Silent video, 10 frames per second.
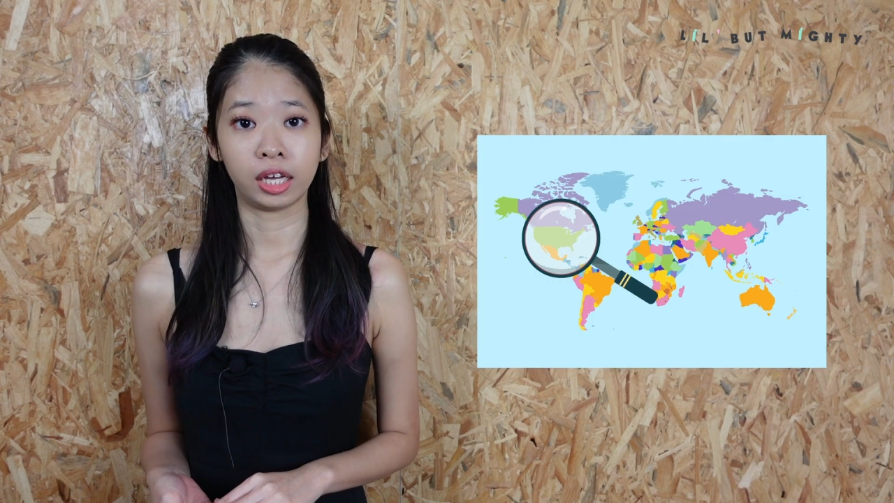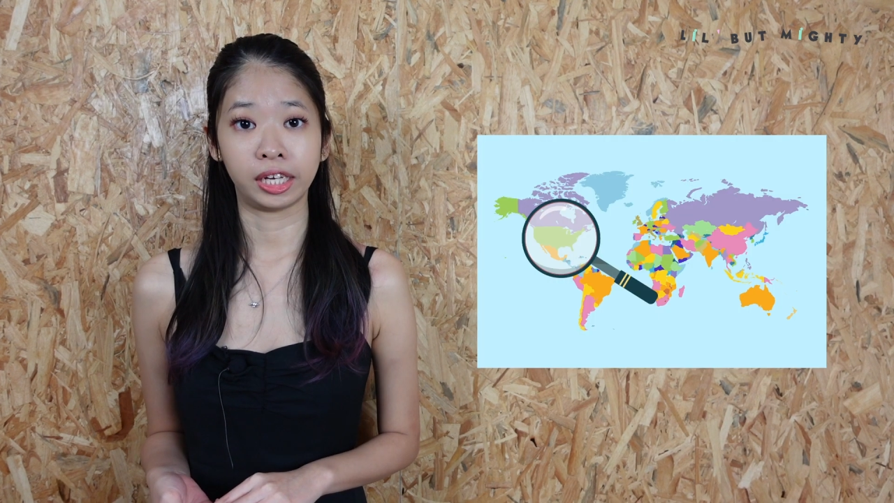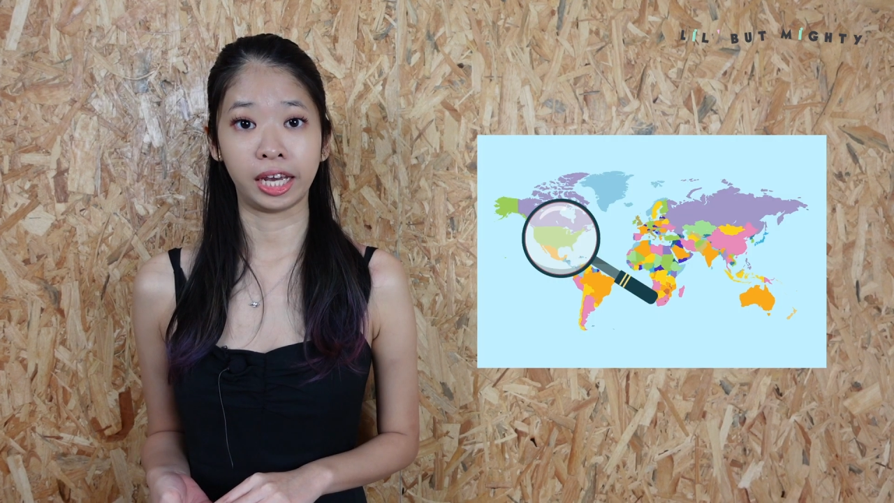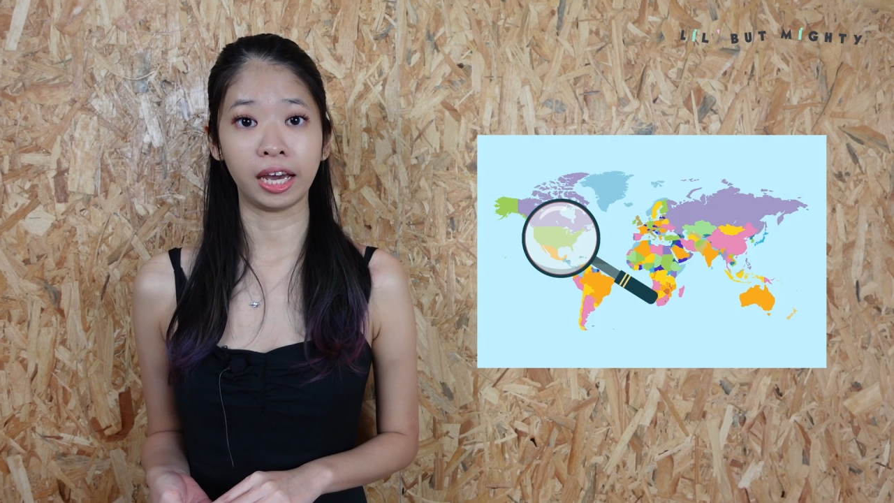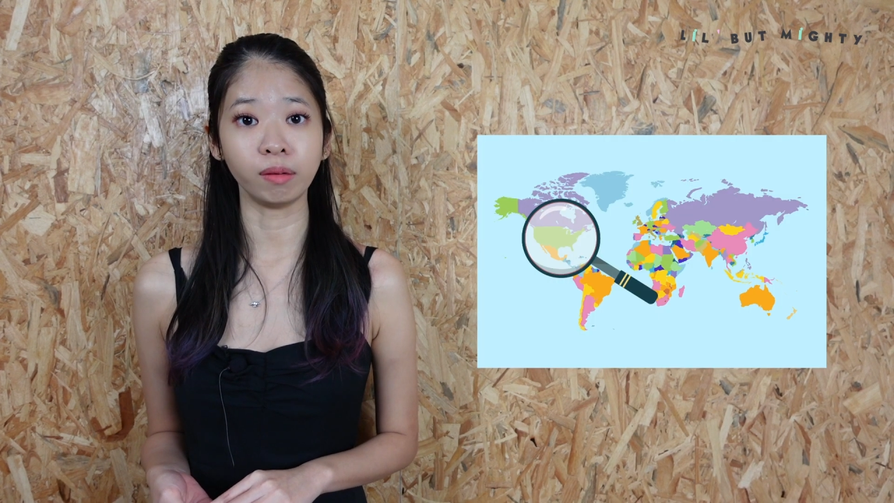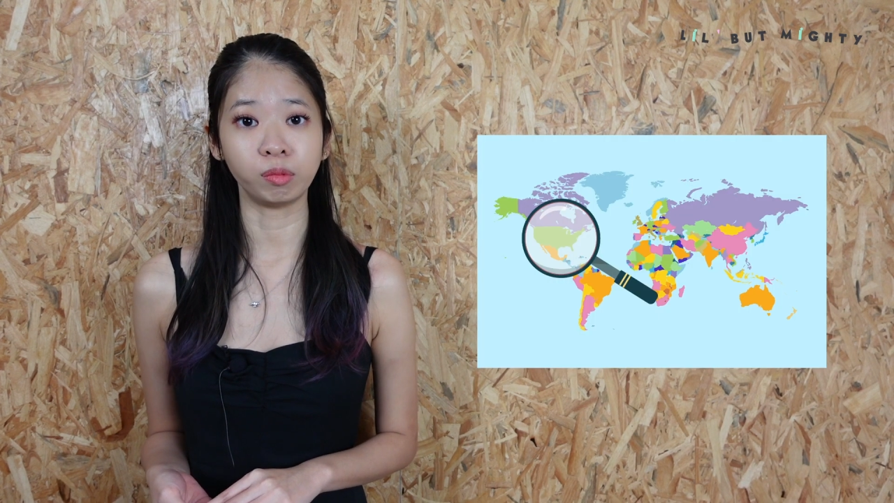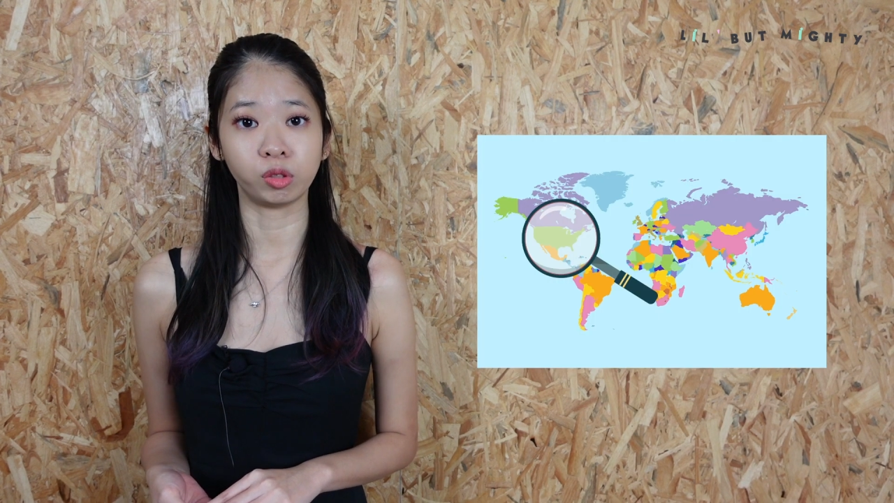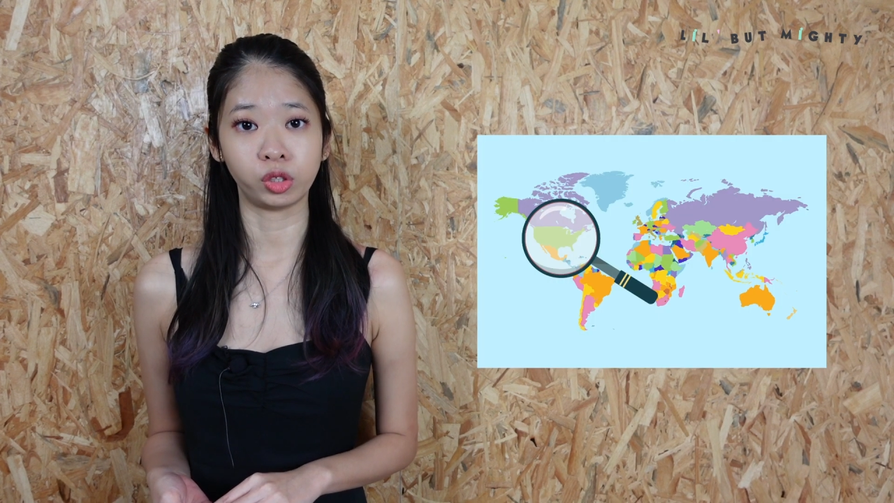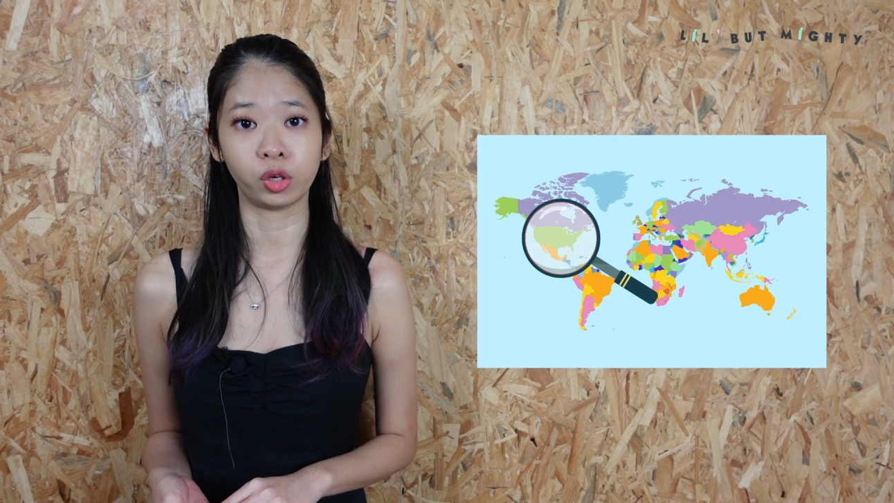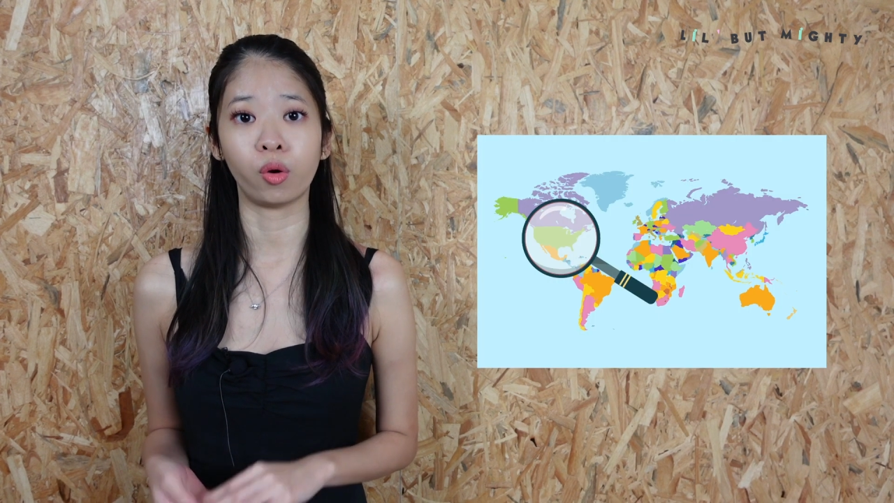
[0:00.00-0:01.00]
They help to
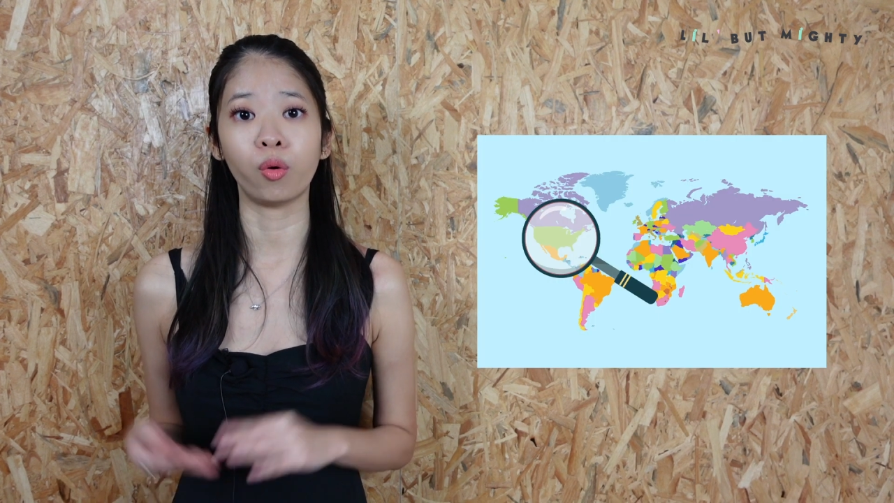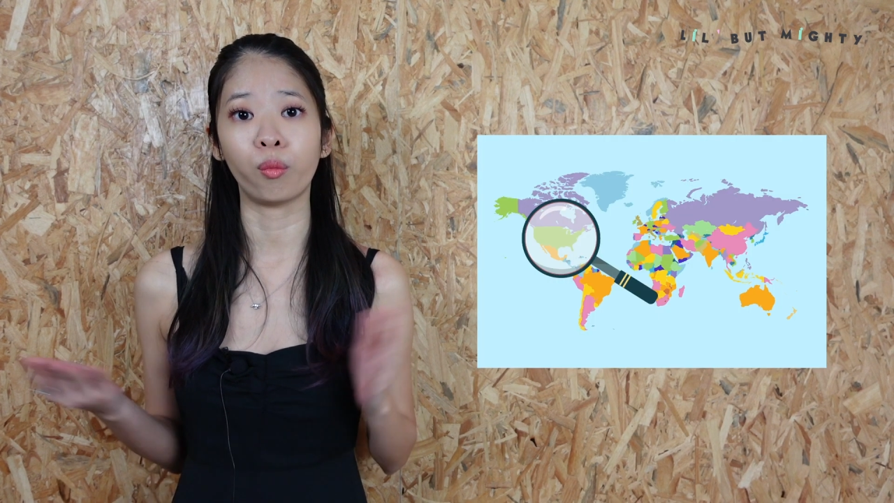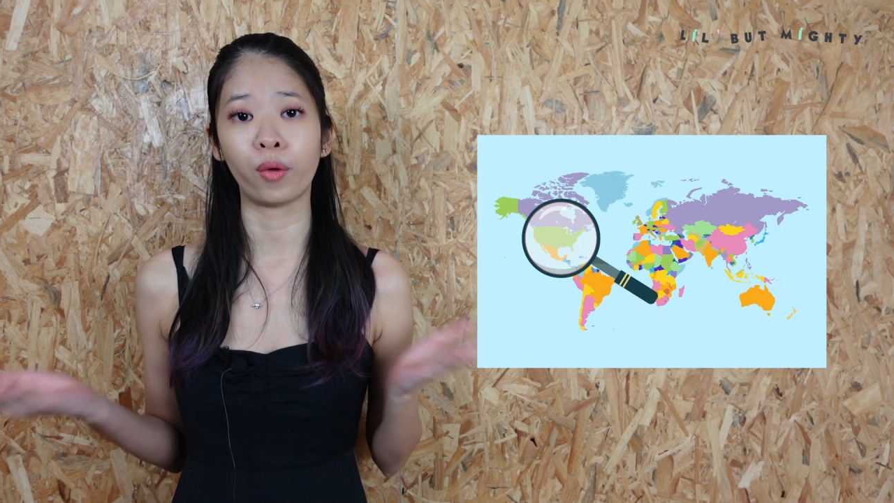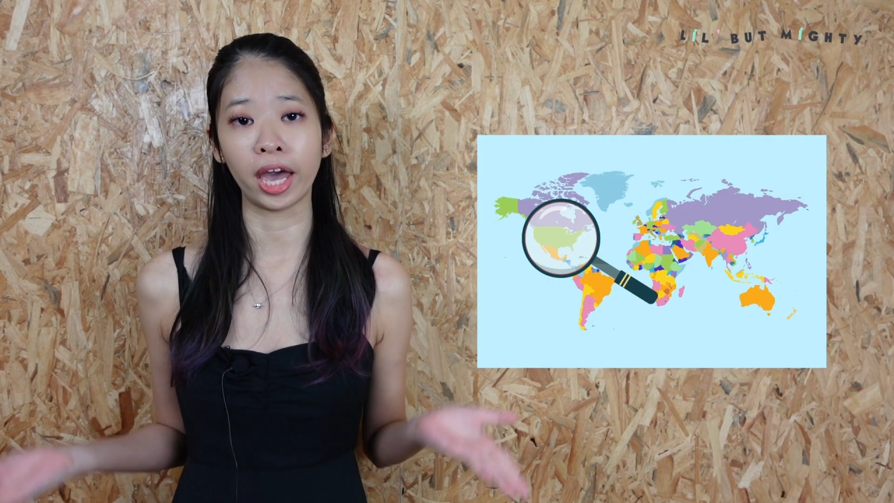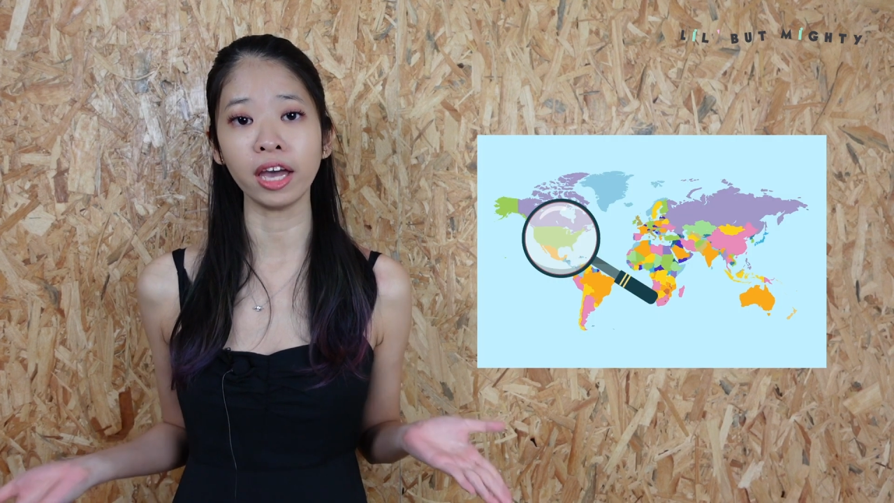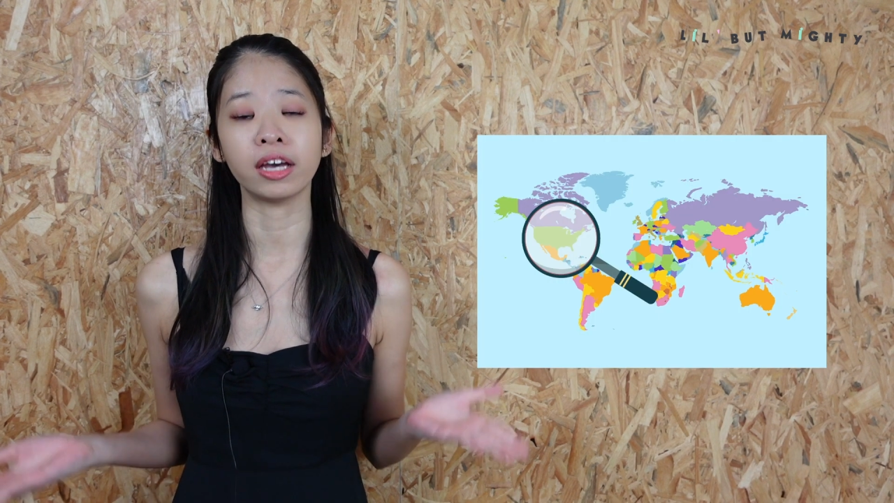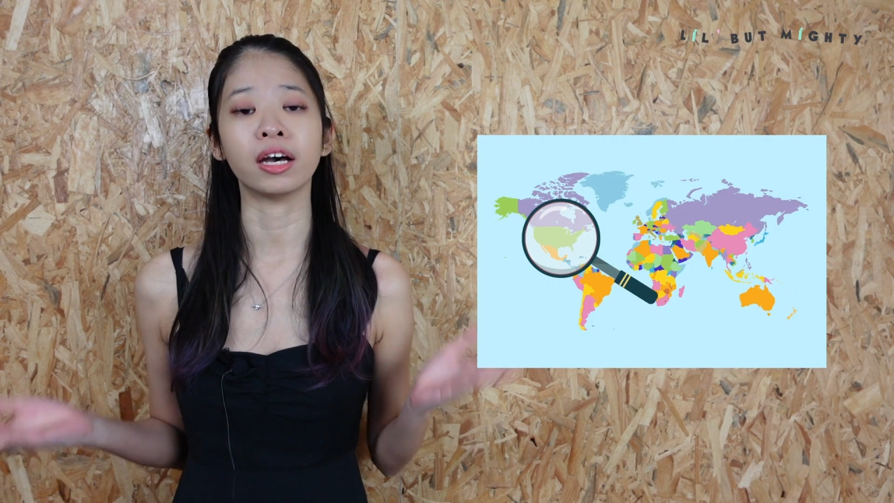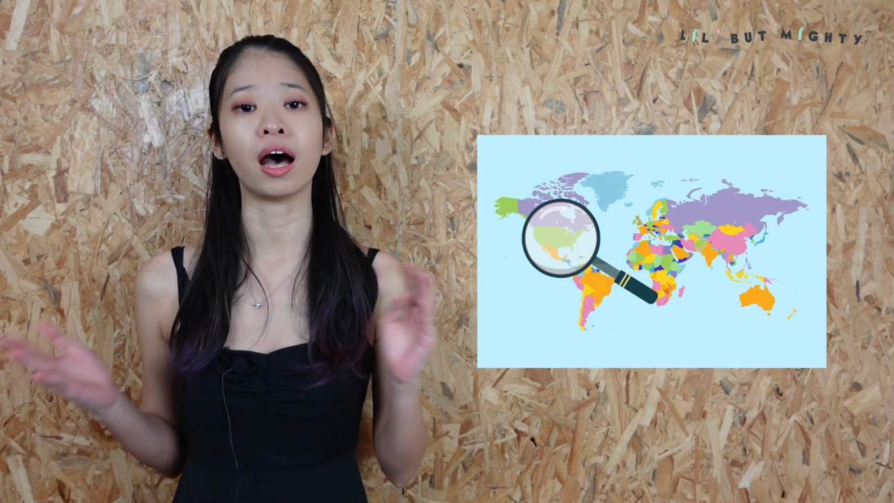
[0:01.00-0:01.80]
show where